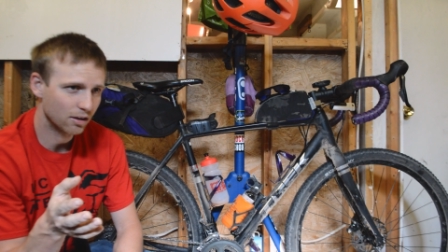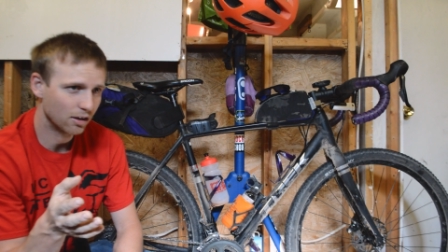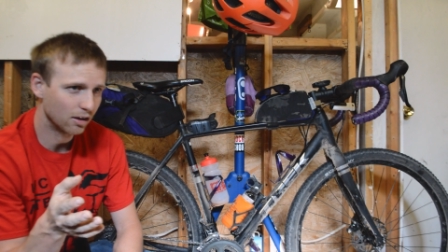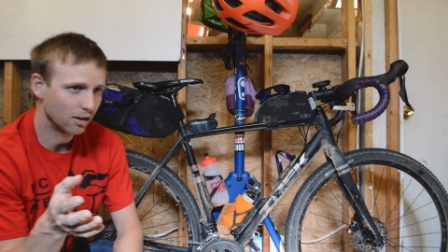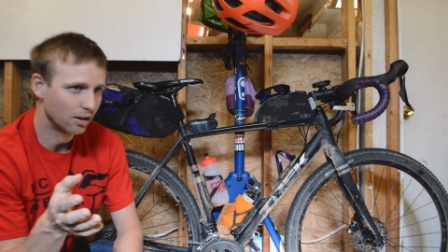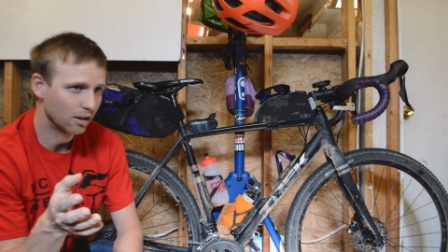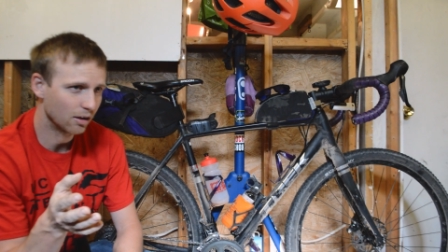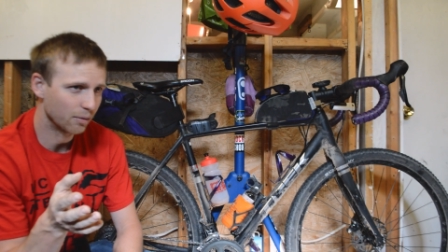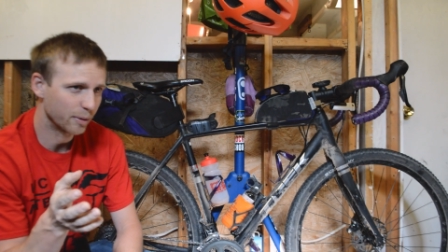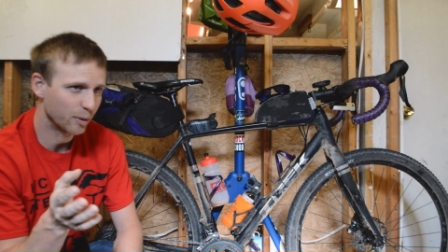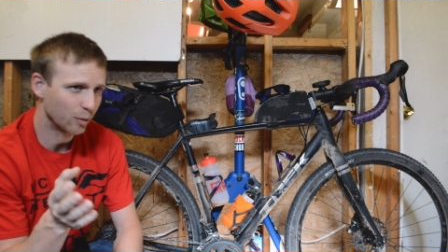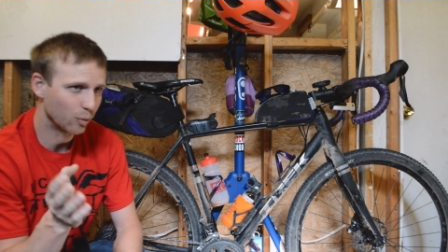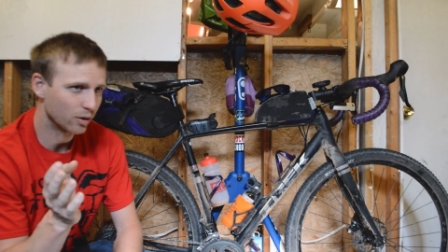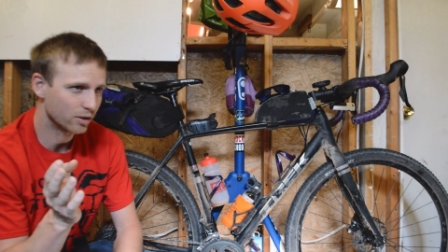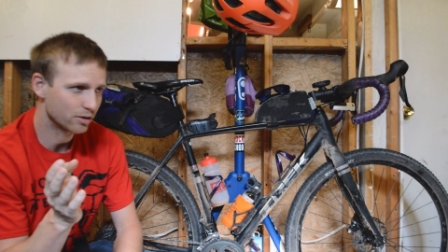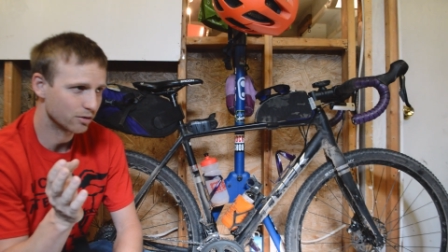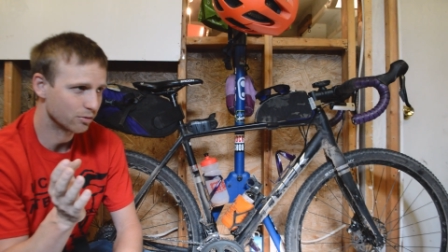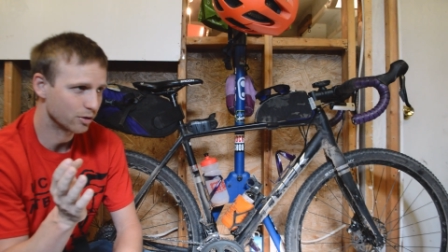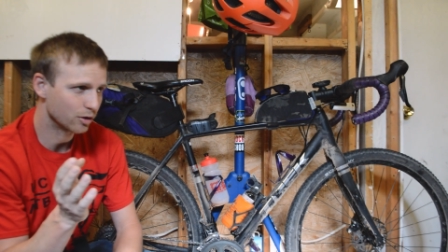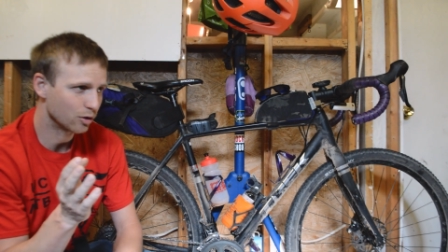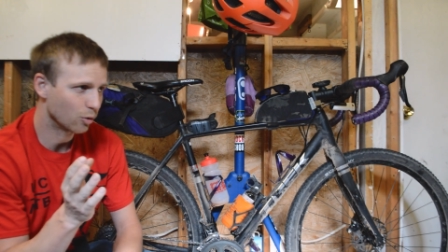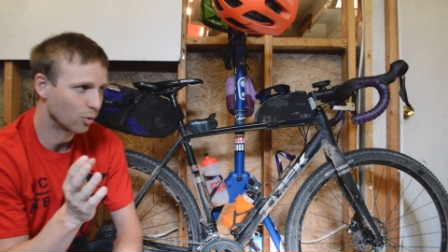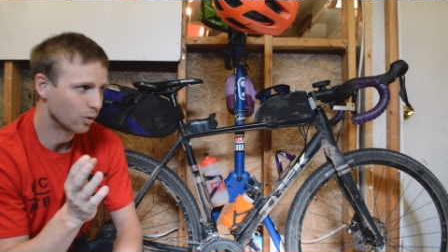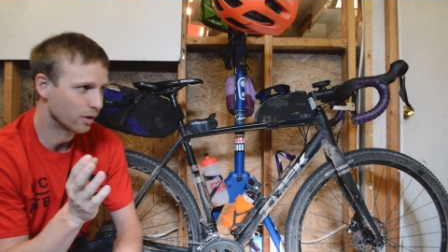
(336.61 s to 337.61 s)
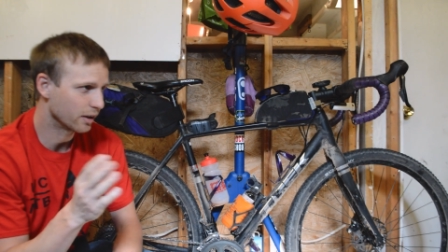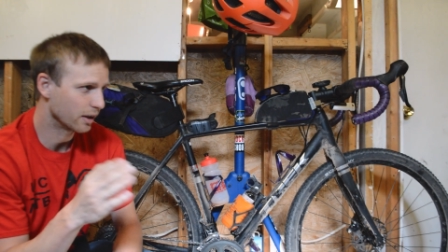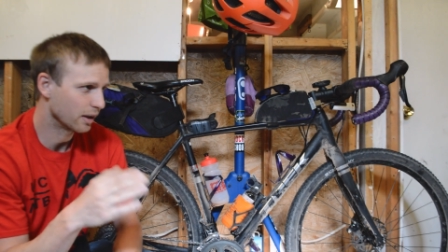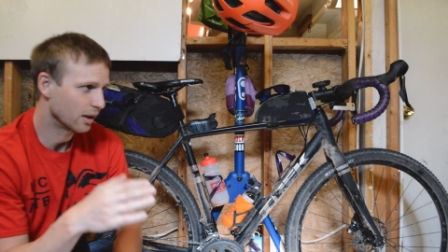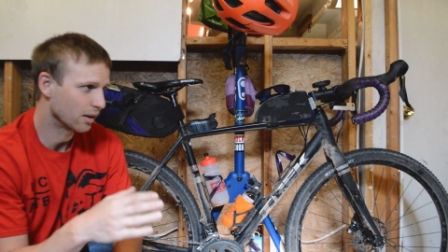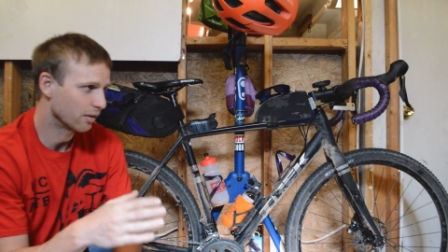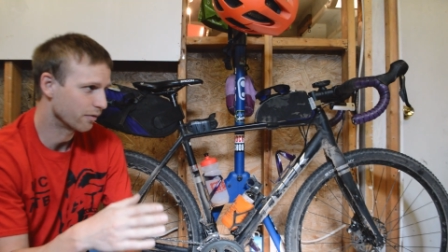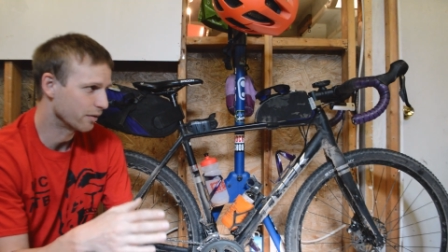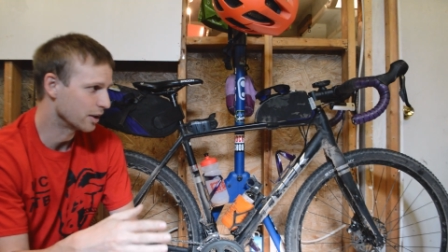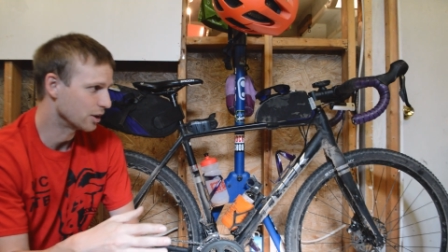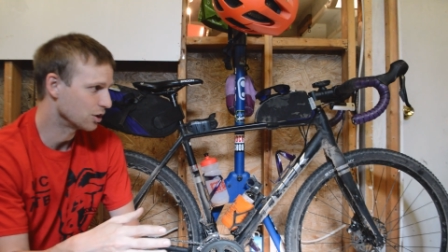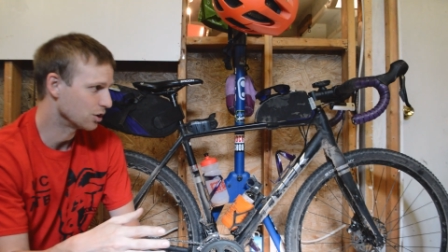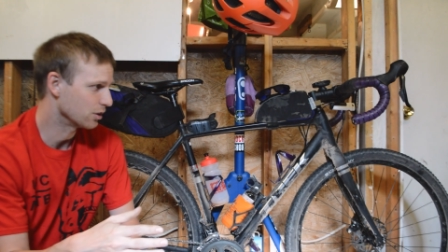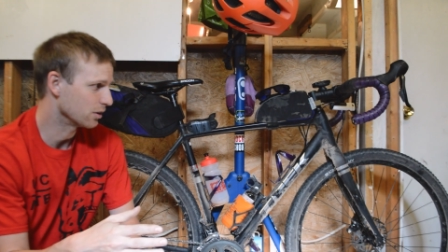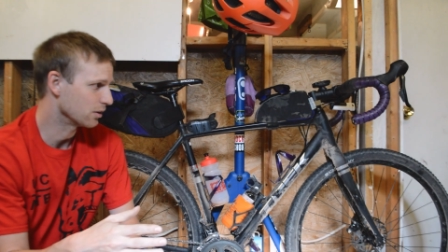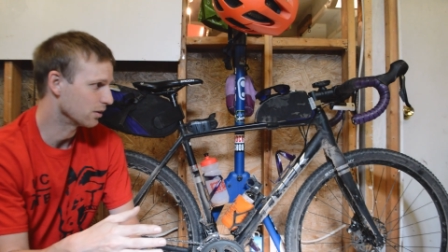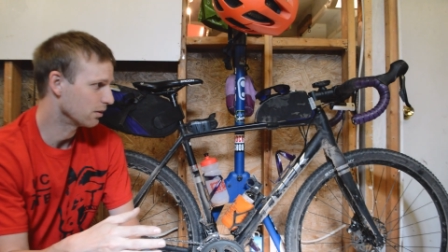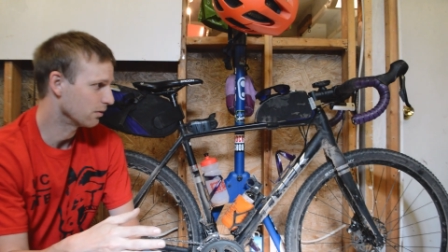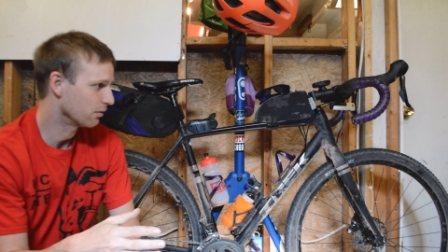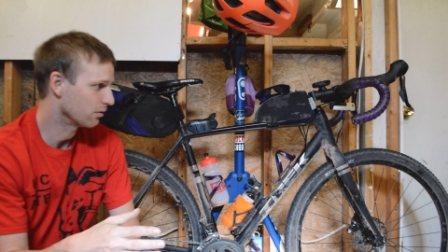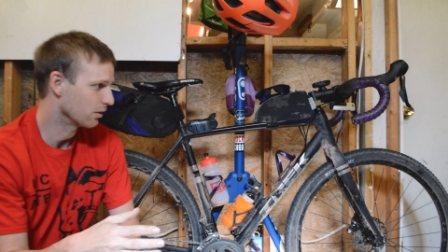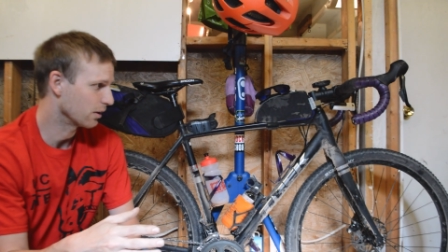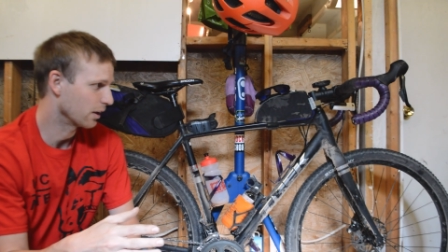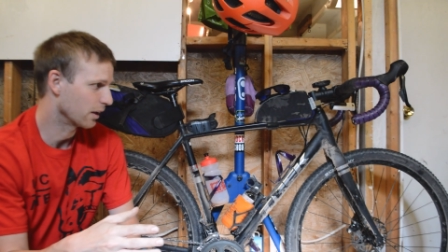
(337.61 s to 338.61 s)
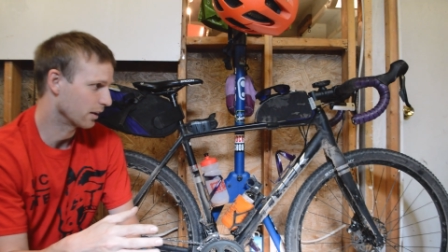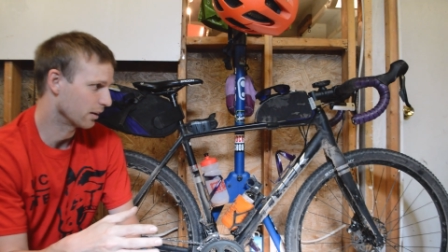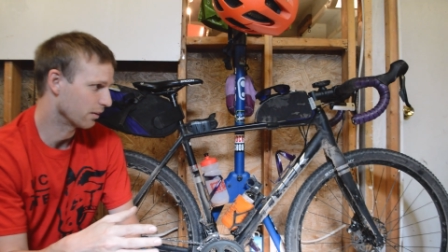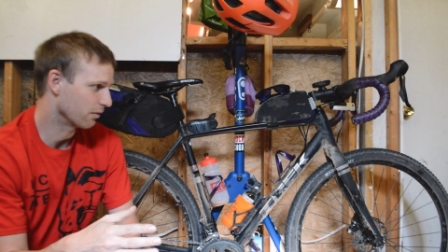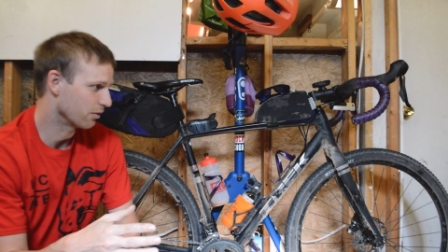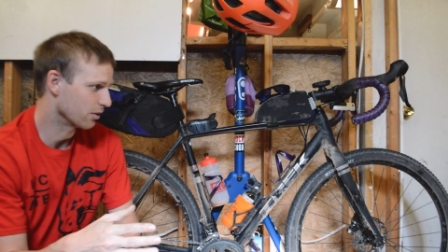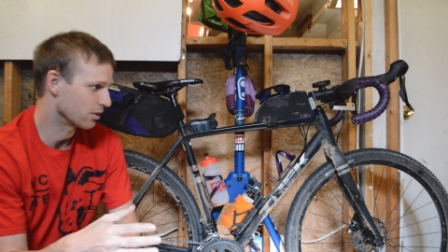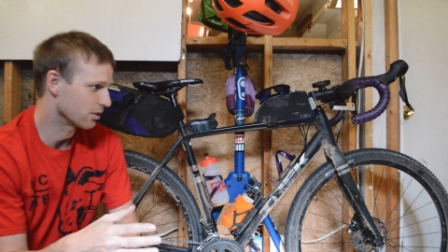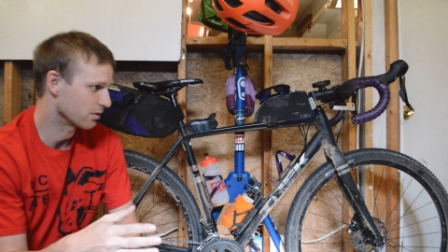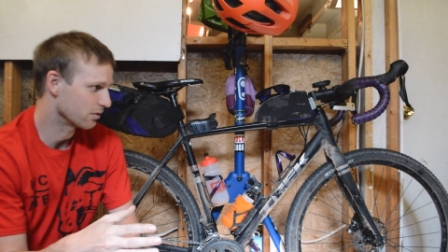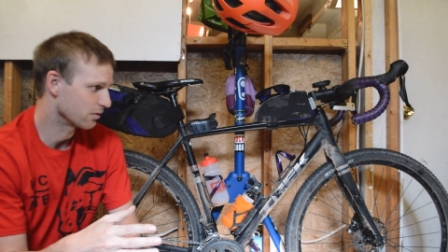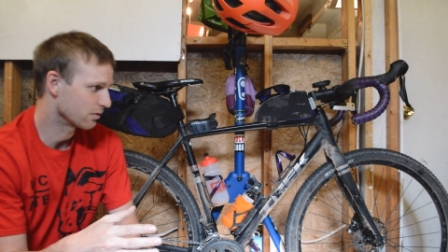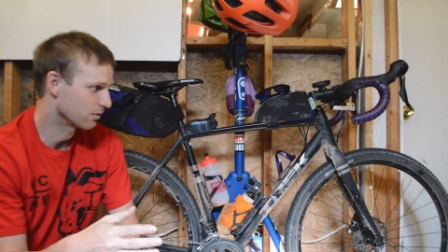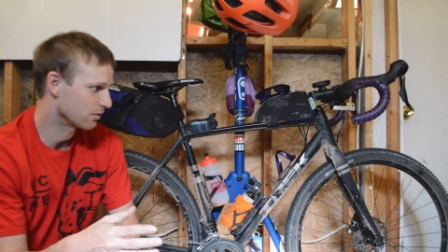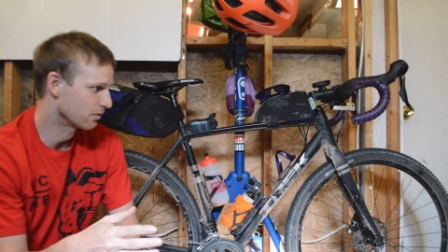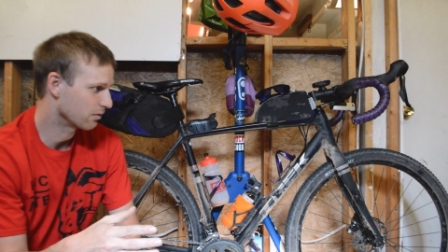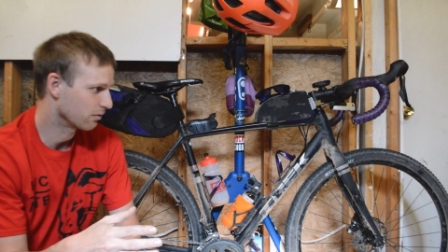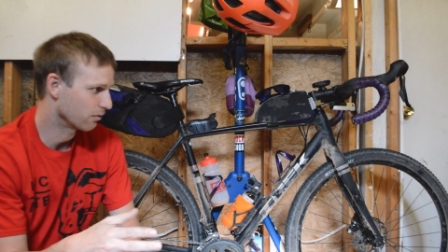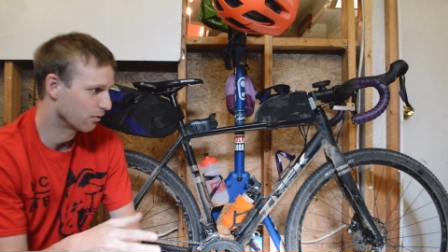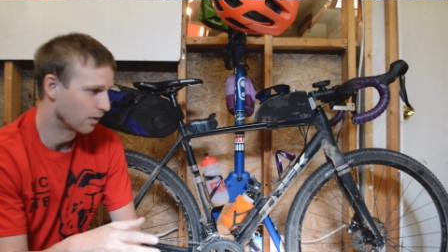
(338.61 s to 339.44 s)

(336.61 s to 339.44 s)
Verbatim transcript: Um, it wasn't recording elevation for like the first